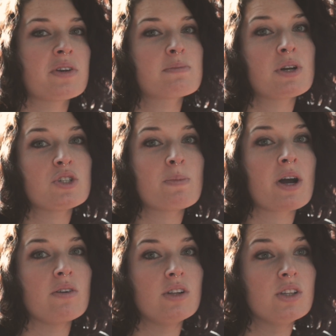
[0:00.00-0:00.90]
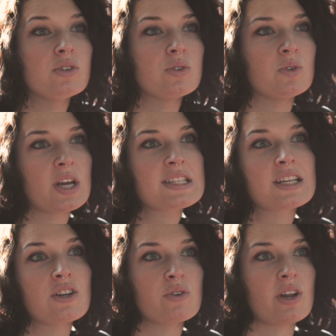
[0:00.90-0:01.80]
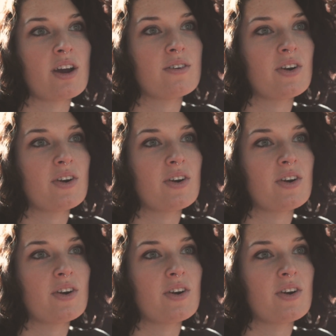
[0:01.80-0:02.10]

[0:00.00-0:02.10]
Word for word: as much about glue as I know now.